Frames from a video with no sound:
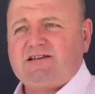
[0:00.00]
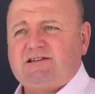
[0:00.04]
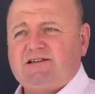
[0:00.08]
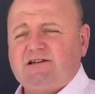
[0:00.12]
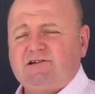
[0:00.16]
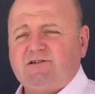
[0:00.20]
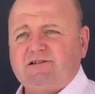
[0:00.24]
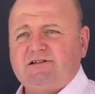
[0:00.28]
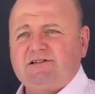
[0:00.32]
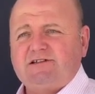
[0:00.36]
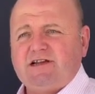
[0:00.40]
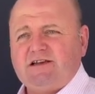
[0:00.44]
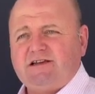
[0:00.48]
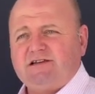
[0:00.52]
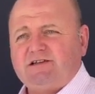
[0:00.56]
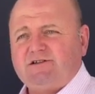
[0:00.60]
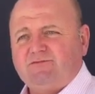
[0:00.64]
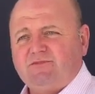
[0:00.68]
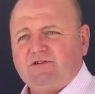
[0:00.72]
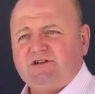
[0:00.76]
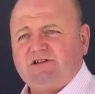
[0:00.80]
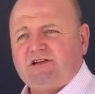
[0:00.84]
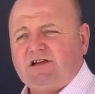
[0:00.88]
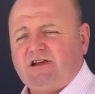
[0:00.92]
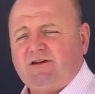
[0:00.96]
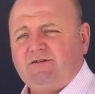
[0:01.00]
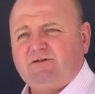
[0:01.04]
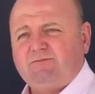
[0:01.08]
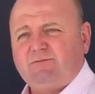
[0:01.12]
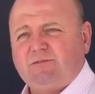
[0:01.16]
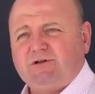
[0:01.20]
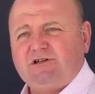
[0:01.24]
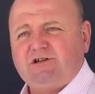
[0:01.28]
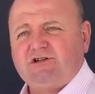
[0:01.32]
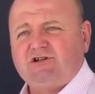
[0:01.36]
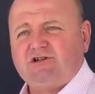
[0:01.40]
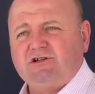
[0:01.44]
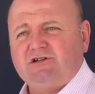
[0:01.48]
still sends and receives
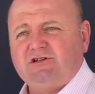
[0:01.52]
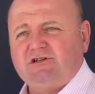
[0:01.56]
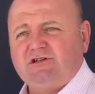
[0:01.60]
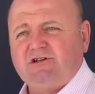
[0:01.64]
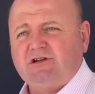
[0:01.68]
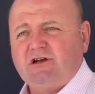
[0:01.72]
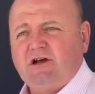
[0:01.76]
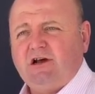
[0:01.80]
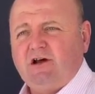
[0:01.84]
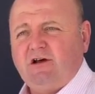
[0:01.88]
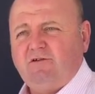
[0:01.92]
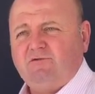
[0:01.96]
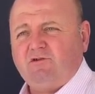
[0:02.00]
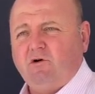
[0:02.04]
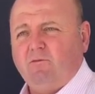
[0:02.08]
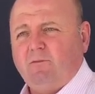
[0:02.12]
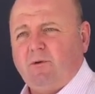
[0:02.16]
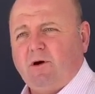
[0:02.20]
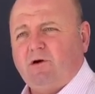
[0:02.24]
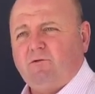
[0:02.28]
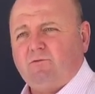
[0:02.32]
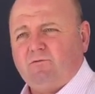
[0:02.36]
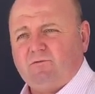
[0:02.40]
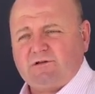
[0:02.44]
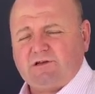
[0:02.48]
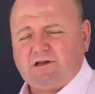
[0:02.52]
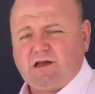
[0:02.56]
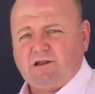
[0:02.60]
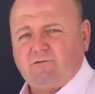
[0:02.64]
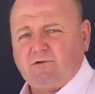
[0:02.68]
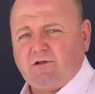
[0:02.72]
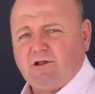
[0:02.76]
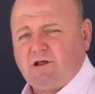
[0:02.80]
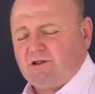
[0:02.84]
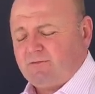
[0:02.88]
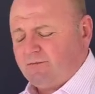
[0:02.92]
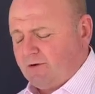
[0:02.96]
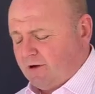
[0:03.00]
positions of your boat together
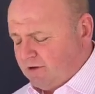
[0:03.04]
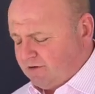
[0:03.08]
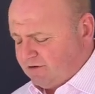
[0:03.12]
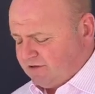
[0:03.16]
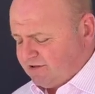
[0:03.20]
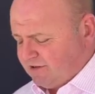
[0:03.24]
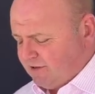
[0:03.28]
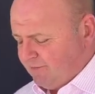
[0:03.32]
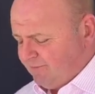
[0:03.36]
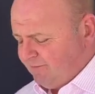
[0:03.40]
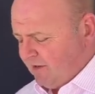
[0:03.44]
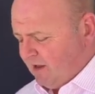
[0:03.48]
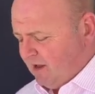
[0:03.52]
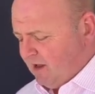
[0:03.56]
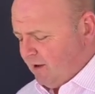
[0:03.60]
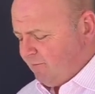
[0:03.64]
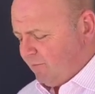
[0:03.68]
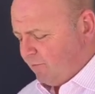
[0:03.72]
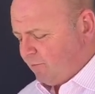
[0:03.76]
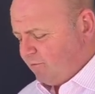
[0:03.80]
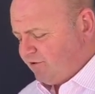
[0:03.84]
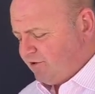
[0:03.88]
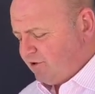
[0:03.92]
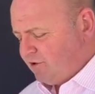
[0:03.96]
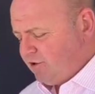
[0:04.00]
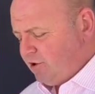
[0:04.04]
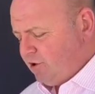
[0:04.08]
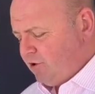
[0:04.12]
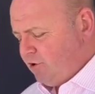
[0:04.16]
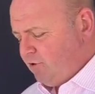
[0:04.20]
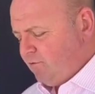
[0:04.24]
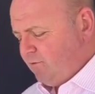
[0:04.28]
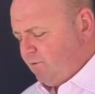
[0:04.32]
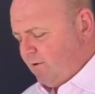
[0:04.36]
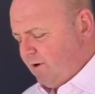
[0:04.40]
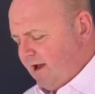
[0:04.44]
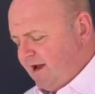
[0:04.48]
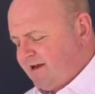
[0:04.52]
with other boats. But with the
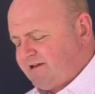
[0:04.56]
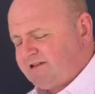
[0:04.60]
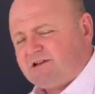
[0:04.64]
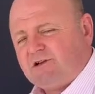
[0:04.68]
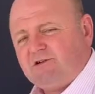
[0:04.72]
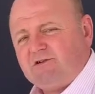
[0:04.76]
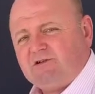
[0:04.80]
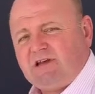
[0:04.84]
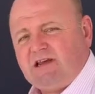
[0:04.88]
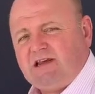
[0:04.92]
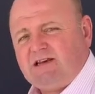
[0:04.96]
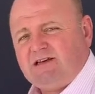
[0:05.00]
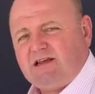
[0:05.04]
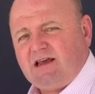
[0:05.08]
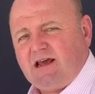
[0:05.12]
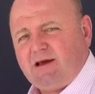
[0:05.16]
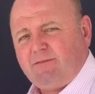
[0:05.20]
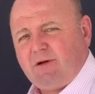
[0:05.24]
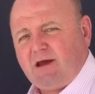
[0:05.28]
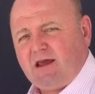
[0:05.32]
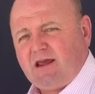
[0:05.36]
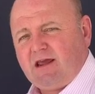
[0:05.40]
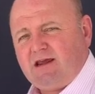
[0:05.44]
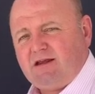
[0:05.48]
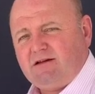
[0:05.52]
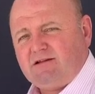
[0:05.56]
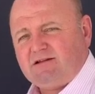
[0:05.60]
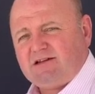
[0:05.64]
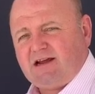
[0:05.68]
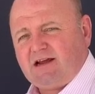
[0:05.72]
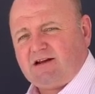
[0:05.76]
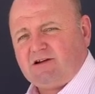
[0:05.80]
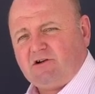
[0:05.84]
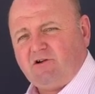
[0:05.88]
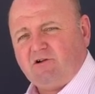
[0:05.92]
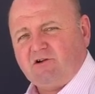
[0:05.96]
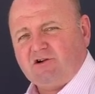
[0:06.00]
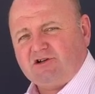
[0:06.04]
new SOTDMA
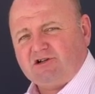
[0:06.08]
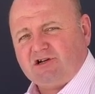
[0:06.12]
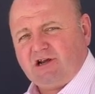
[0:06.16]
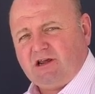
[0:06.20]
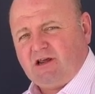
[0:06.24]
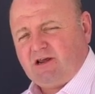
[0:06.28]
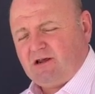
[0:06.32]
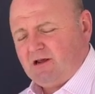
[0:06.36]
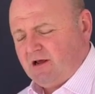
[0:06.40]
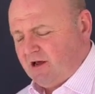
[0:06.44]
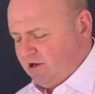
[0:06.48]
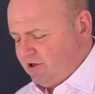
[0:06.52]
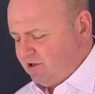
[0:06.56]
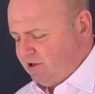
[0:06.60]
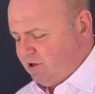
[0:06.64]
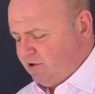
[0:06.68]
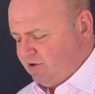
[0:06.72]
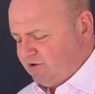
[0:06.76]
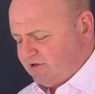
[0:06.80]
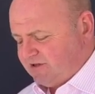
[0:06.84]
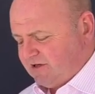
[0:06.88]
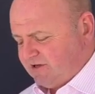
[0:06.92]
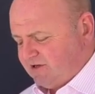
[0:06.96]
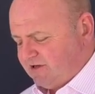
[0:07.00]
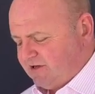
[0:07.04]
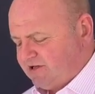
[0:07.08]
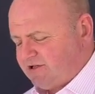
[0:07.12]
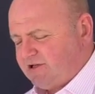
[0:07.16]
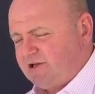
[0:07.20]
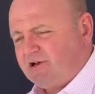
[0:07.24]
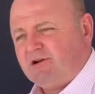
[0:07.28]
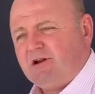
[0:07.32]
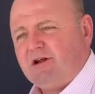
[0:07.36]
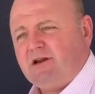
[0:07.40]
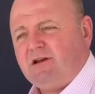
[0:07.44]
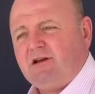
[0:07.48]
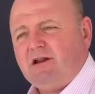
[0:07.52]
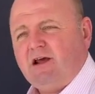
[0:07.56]
technology used in this
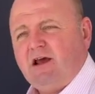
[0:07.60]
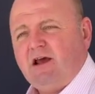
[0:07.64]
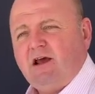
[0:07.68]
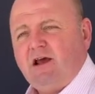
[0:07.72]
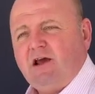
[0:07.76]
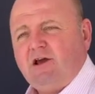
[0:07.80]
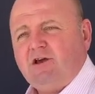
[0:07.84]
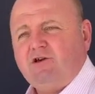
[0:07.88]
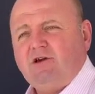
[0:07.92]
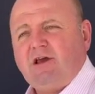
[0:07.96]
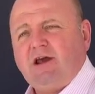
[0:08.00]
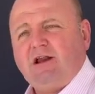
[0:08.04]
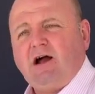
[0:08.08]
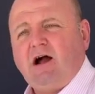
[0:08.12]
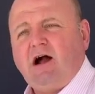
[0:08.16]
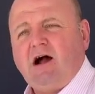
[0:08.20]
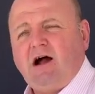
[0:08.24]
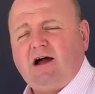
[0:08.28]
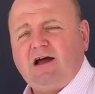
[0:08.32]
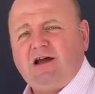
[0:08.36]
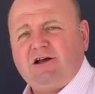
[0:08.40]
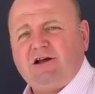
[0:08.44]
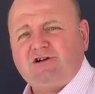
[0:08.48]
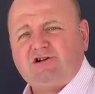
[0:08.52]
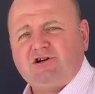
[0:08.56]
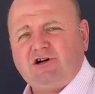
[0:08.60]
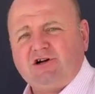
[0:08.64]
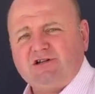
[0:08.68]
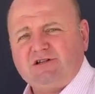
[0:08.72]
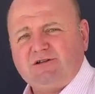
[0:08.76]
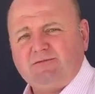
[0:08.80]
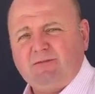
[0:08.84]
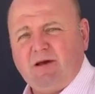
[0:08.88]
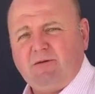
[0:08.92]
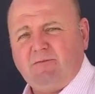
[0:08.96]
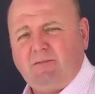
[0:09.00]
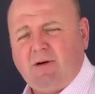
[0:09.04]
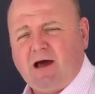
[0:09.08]
unit, you get a higher
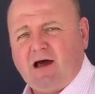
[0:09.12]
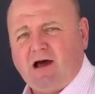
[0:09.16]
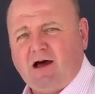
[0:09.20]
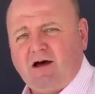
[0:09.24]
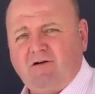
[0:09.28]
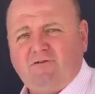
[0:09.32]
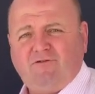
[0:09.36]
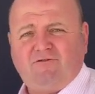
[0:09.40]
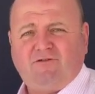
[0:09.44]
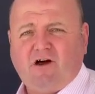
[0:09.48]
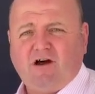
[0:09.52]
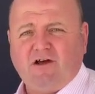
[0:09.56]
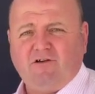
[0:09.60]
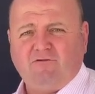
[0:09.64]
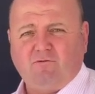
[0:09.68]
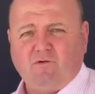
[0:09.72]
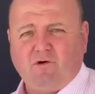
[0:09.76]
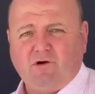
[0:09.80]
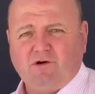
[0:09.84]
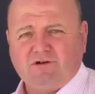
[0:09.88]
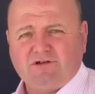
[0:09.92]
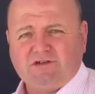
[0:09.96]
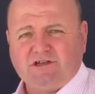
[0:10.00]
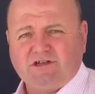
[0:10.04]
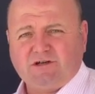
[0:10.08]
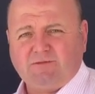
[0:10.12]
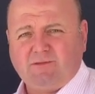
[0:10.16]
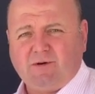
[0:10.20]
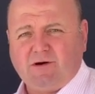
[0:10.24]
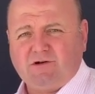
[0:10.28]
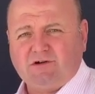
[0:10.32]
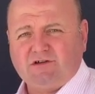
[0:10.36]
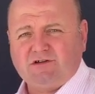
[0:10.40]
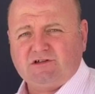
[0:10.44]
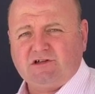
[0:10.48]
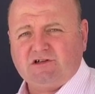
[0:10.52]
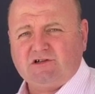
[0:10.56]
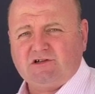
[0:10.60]
transmit power, 5 watts as
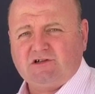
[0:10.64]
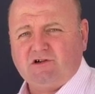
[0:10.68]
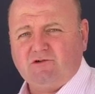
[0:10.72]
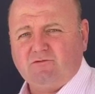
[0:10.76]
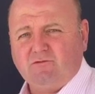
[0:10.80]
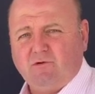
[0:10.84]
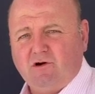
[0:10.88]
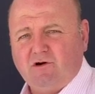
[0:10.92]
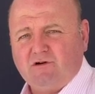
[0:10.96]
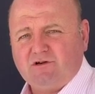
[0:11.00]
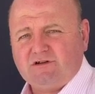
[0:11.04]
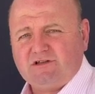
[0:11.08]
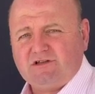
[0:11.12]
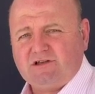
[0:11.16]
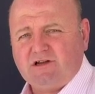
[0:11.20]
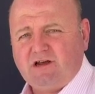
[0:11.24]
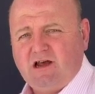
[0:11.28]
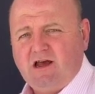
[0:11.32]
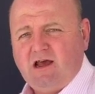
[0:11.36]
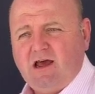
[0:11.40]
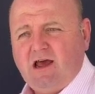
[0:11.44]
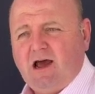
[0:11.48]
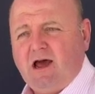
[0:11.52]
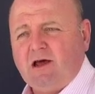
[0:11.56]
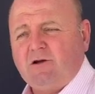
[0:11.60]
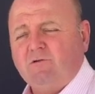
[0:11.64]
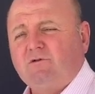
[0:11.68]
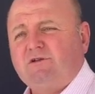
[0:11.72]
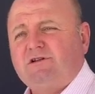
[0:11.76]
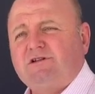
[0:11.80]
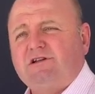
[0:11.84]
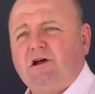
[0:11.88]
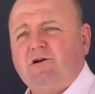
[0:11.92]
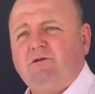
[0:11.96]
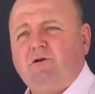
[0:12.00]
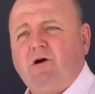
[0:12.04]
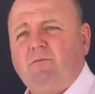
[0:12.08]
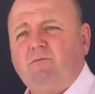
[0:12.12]
opposed to 2 watts, and
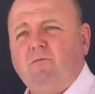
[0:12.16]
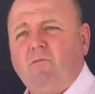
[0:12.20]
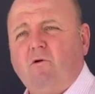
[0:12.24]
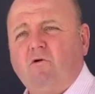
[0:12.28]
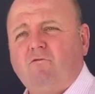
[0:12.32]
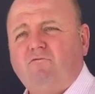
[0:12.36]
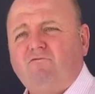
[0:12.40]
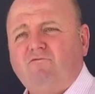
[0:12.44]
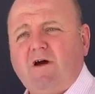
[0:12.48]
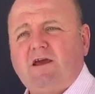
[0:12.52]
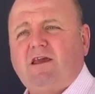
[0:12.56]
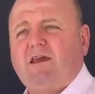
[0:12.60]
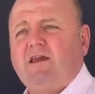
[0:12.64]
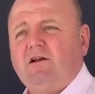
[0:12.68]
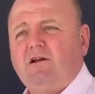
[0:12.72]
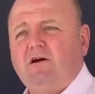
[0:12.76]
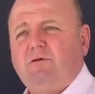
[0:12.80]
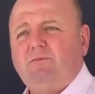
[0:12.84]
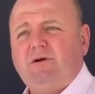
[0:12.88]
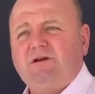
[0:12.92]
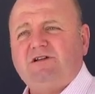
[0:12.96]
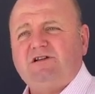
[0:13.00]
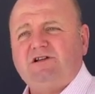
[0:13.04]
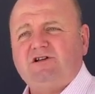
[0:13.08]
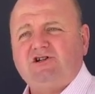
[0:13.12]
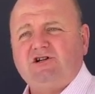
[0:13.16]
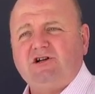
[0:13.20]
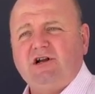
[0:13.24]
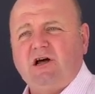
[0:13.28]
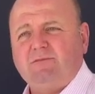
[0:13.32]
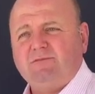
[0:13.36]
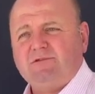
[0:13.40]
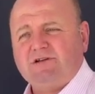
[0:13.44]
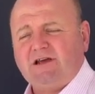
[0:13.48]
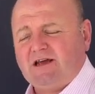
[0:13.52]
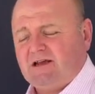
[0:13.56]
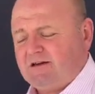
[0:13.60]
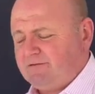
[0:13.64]
also a more regular position
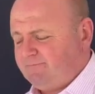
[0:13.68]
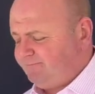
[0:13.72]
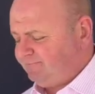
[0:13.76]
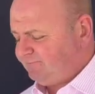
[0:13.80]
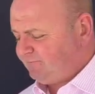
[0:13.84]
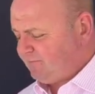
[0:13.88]
update.